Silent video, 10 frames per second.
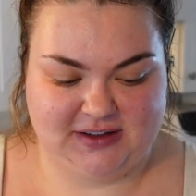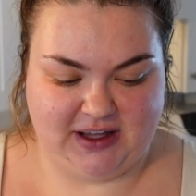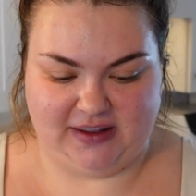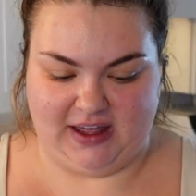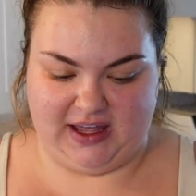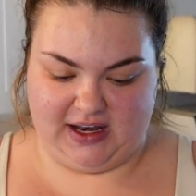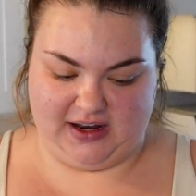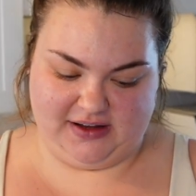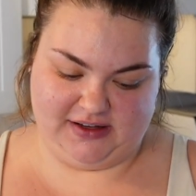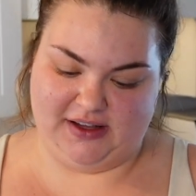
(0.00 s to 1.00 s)
And
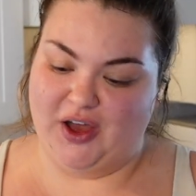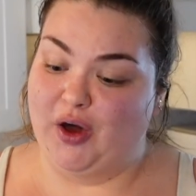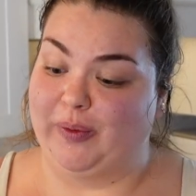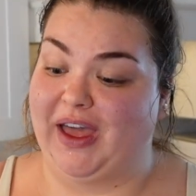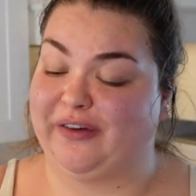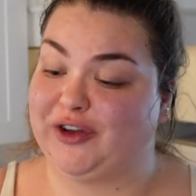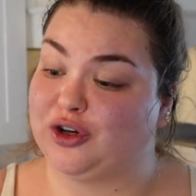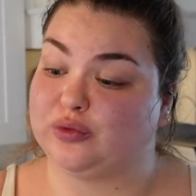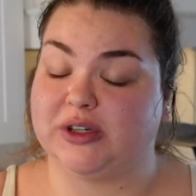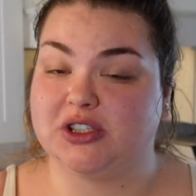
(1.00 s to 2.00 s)
then we have an
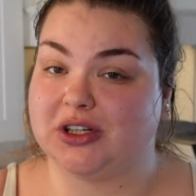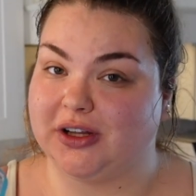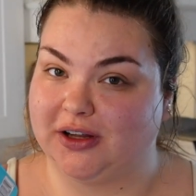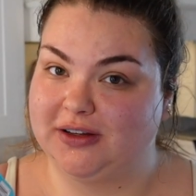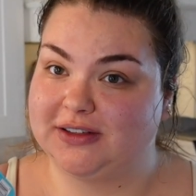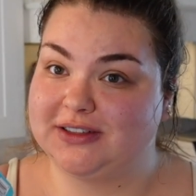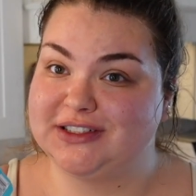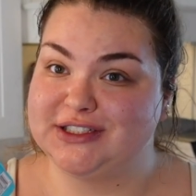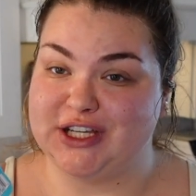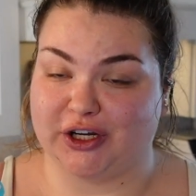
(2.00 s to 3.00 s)
original
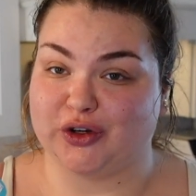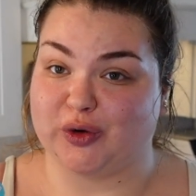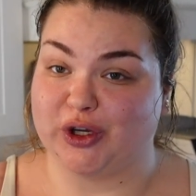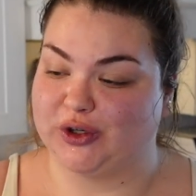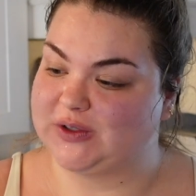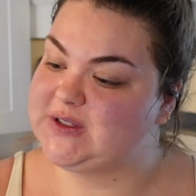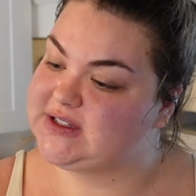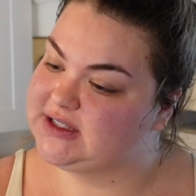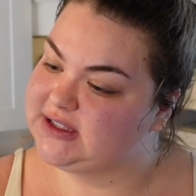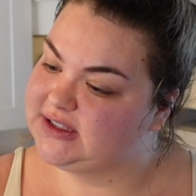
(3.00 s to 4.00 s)

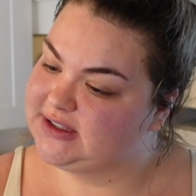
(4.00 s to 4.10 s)
Dunkaroos.